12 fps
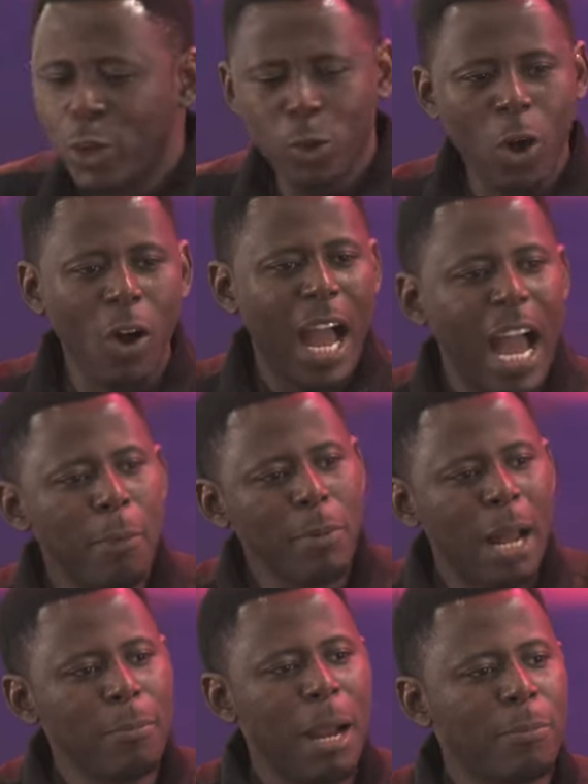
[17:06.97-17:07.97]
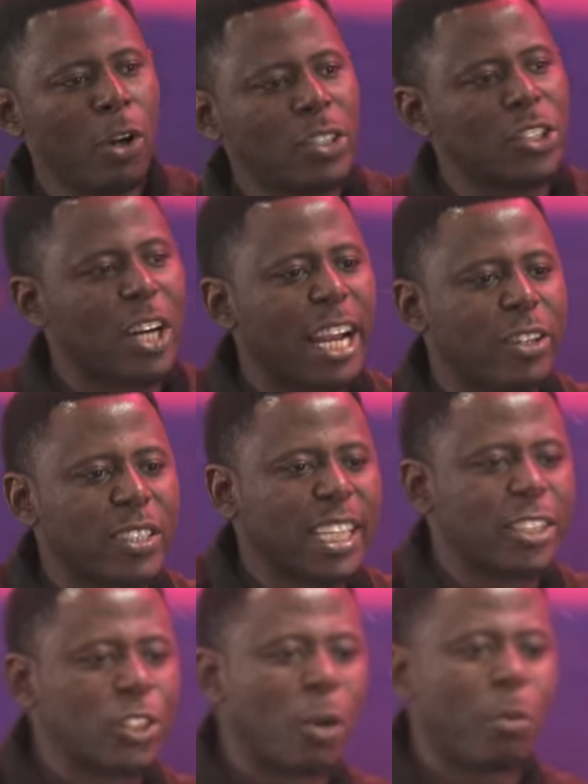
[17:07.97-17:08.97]
You know, I'm, I'm, I'm, not trying to
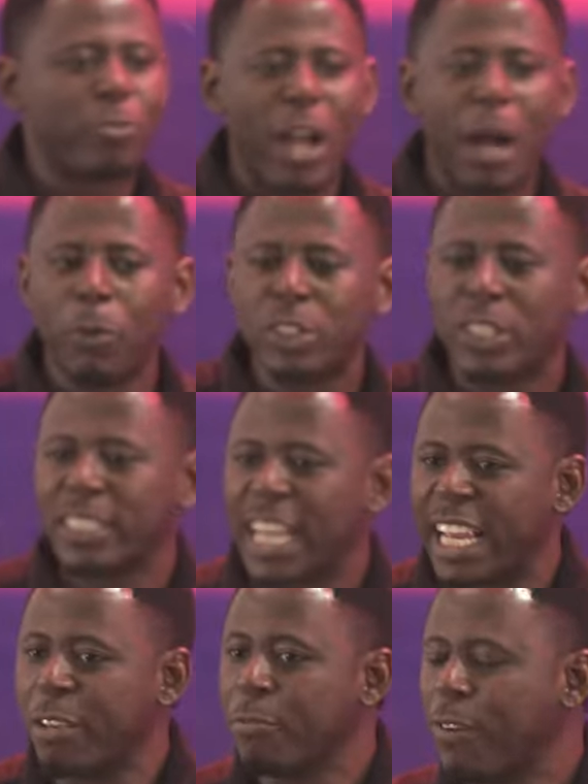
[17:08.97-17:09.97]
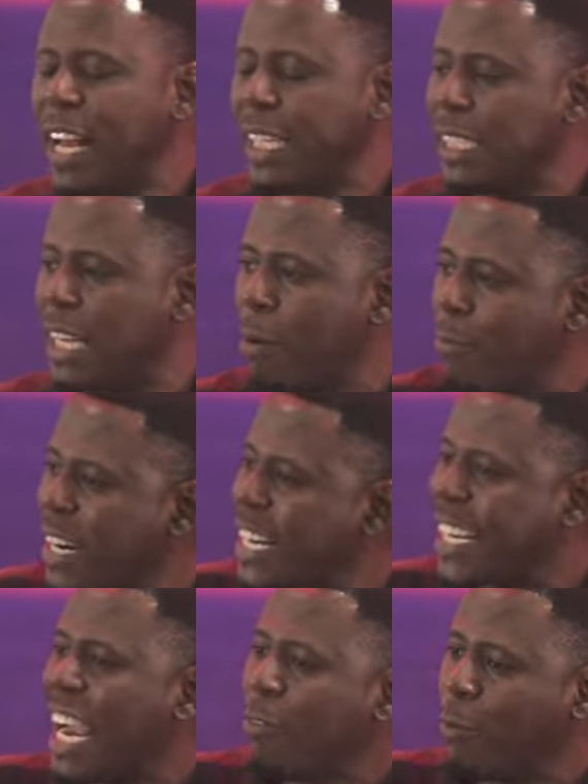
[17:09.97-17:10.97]
say some of our emotions are invalid. I'm very
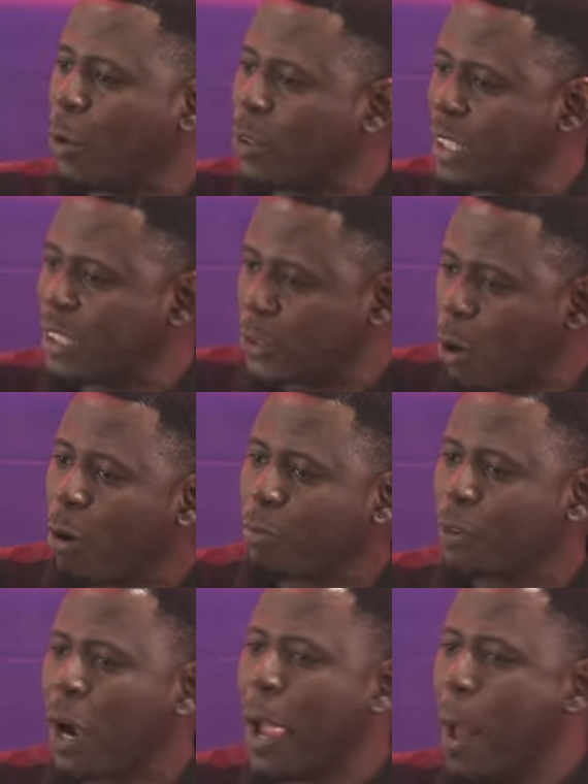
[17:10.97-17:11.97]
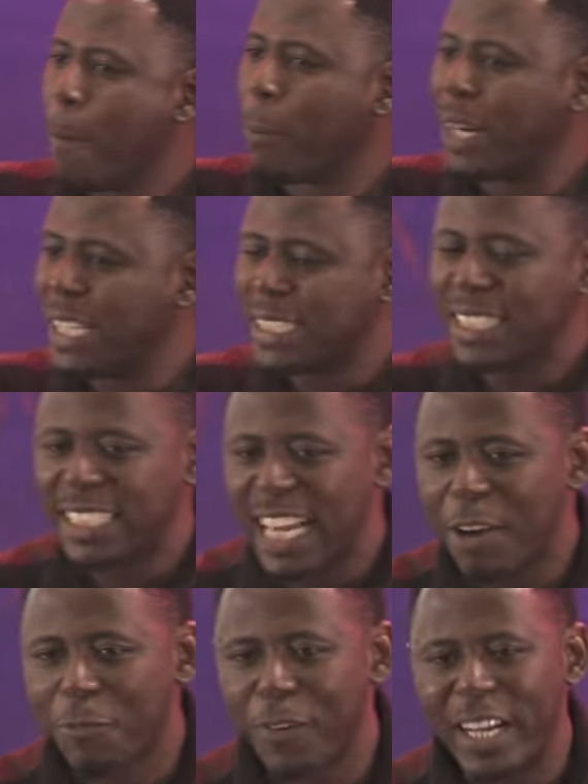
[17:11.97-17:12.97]
careful on this stuff. But listen,
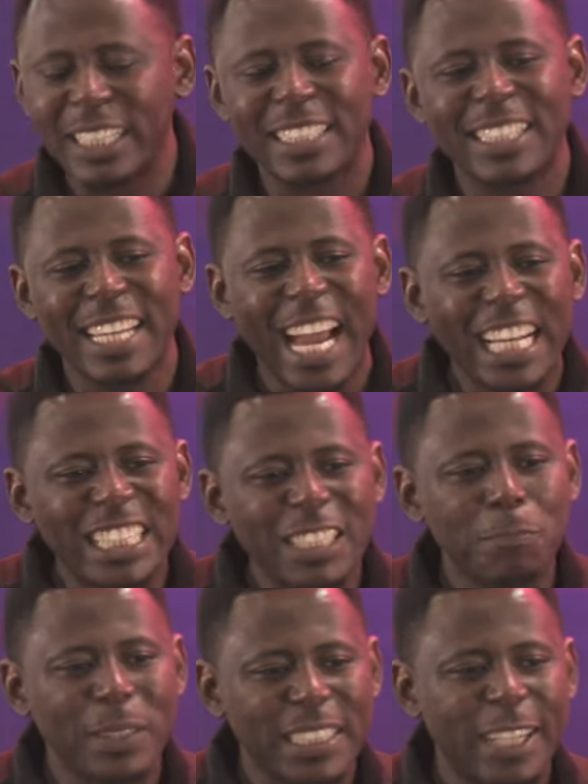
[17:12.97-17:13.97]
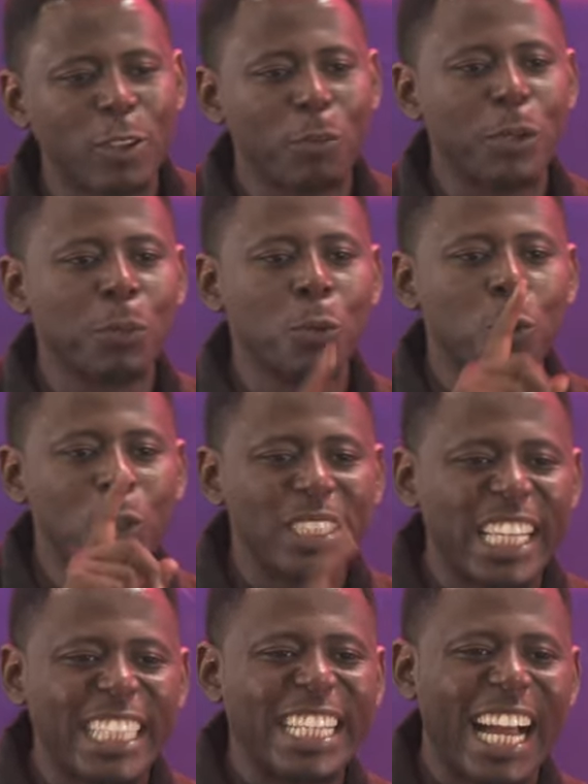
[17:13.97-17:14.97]
dear friends, 90% of people who
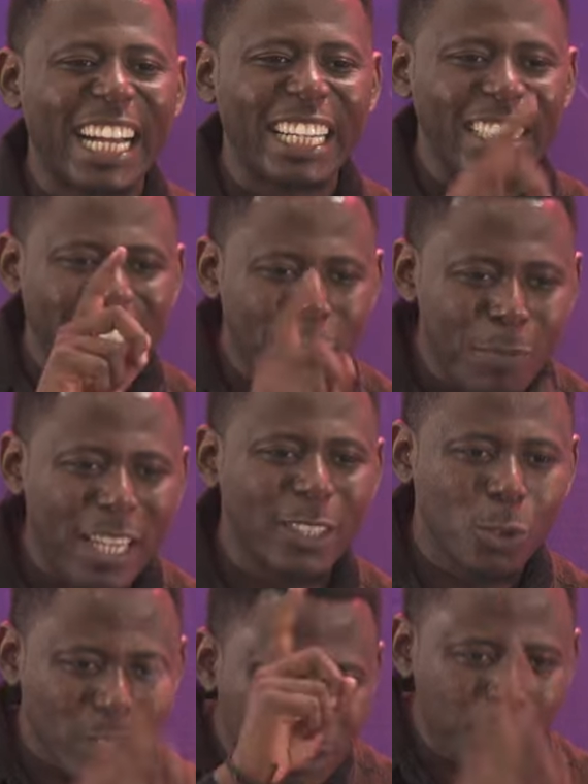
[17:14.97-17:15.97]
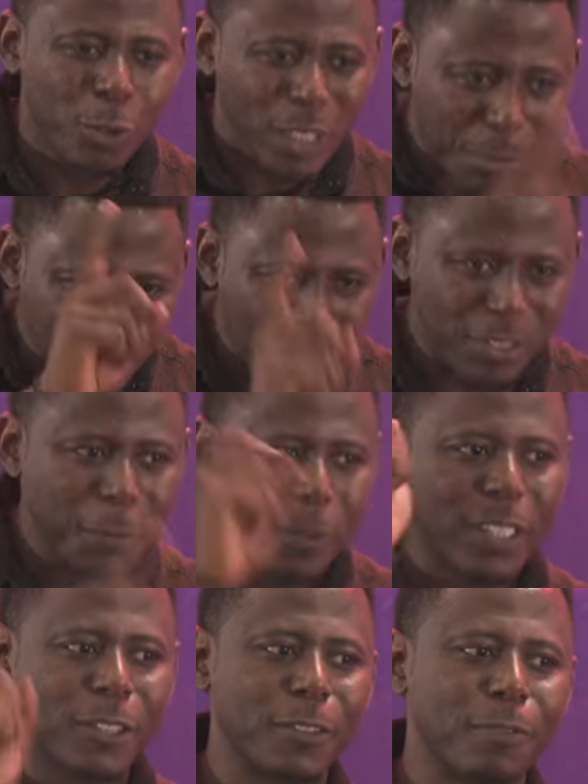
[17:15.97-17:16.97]
say they are depressed don't even know the meaning of
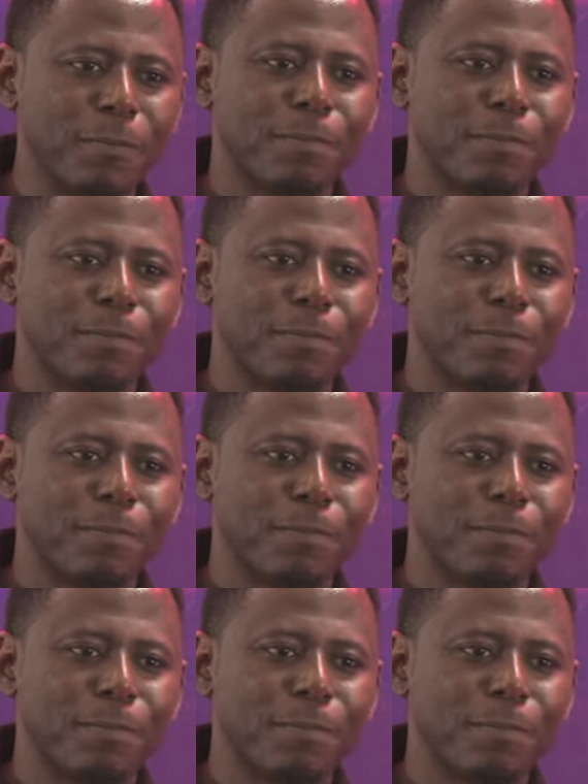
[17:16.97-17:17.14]
depression.